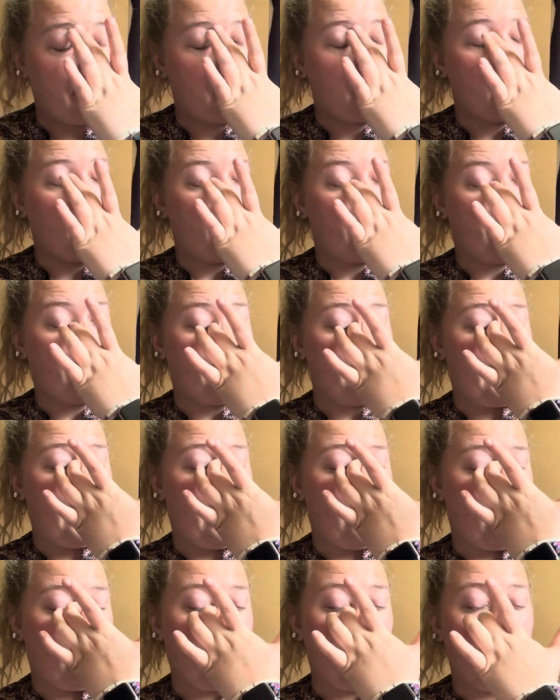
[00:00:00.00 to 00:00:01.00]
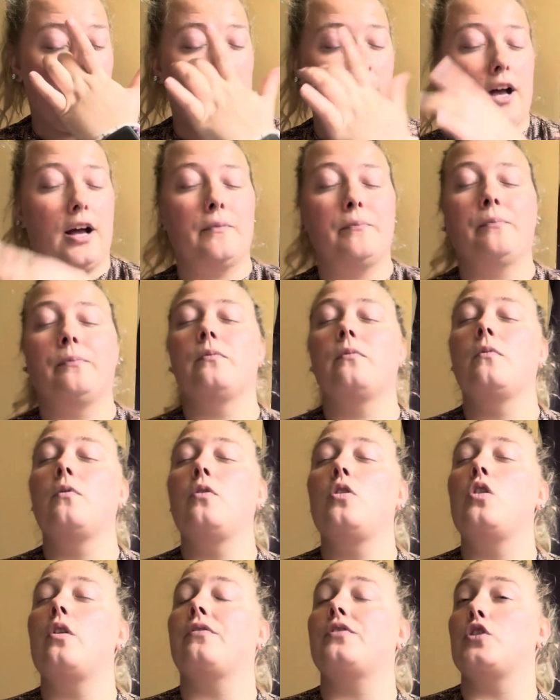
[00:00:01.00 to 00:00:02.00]
to, from there,
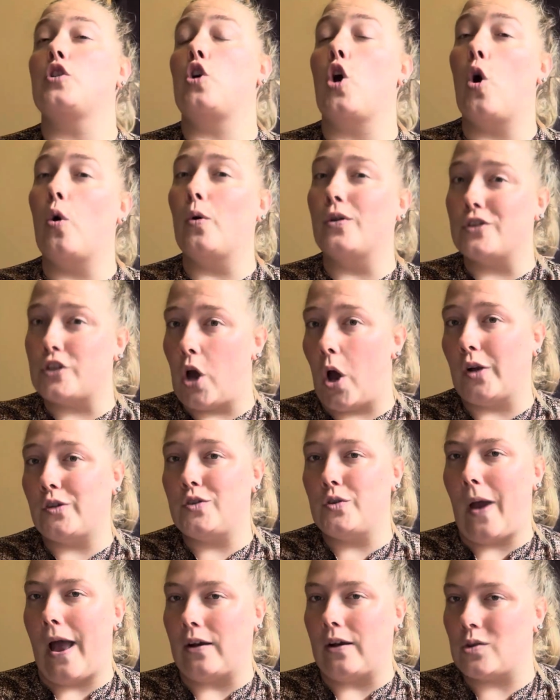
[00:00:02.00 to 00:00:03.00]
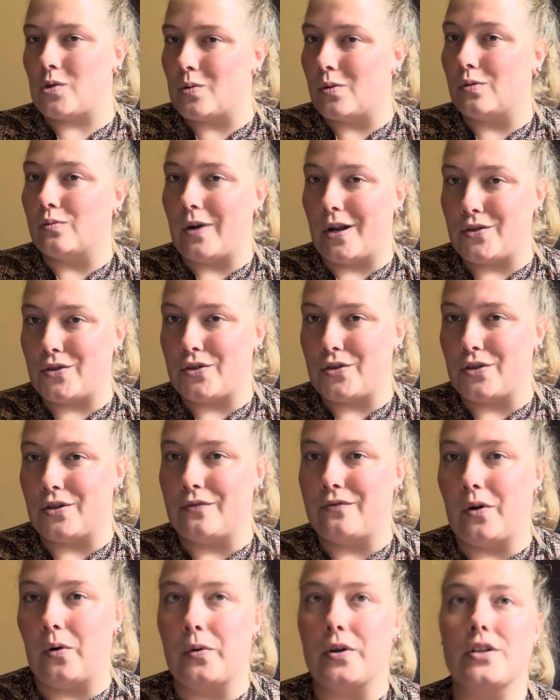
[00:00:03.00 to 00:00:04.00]
you have to go and talk to actual registered
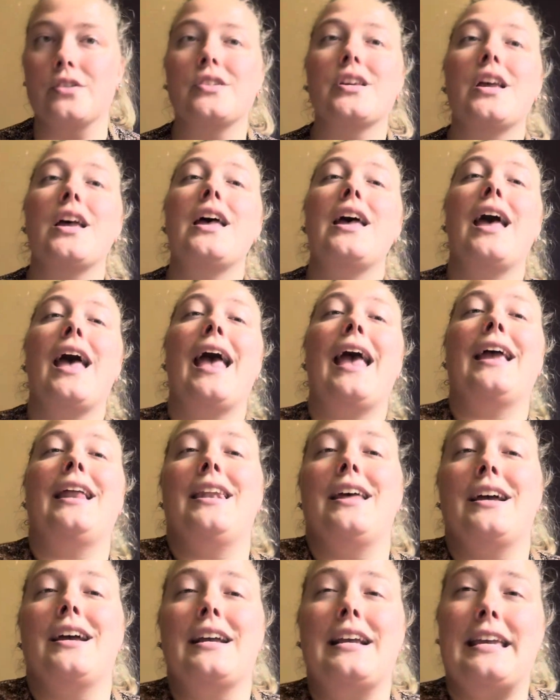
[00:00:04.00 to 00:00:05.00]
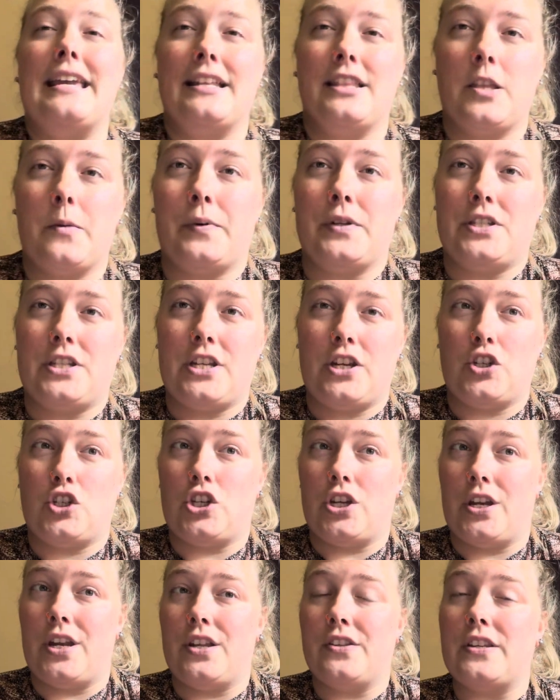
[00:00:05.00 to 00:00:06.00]
voters and get the
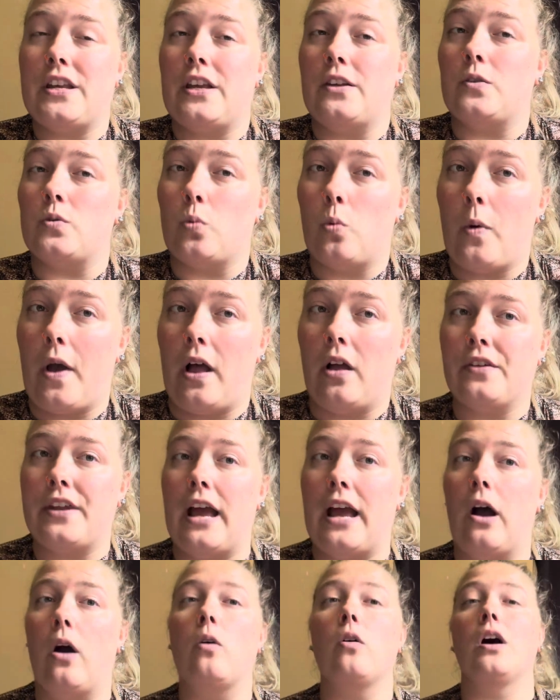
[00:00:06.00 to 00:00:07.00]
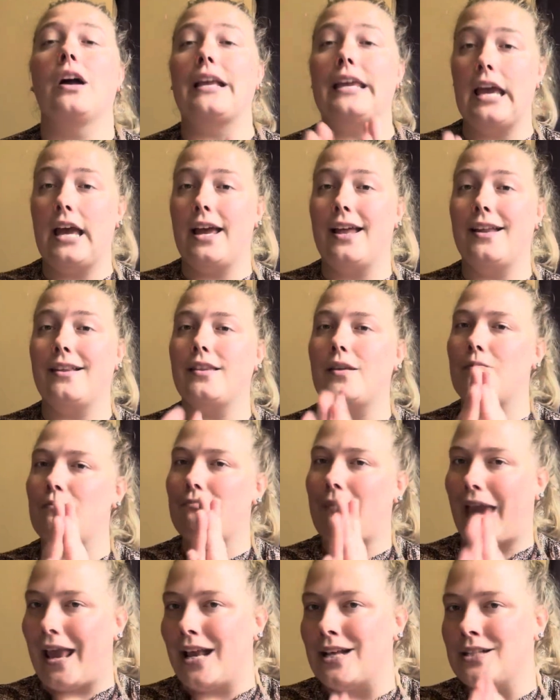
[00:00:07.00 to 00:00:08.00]
petitions as well. Now, again, the
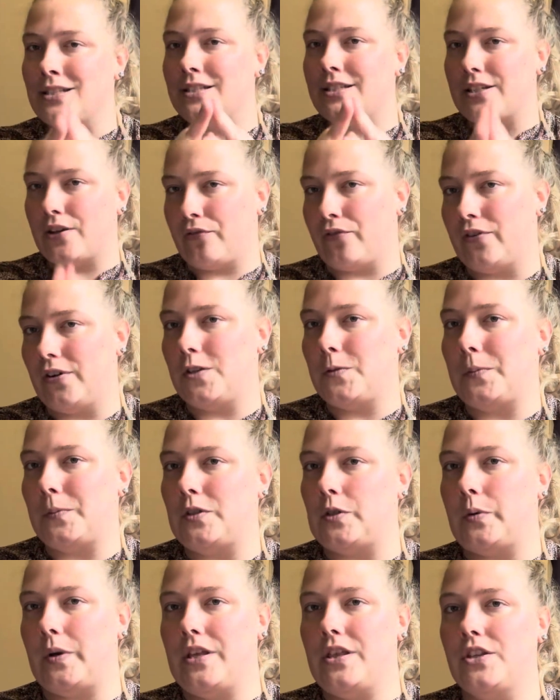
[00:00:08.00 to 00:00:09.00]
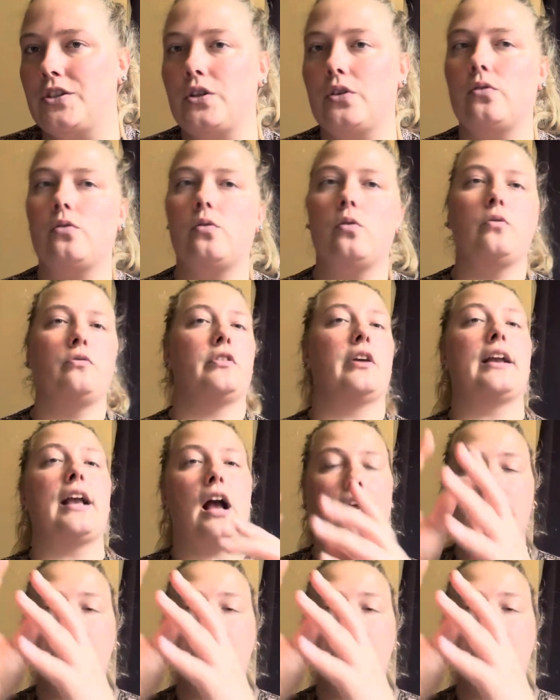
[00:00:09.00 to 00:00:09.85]
main difference between the two, they kind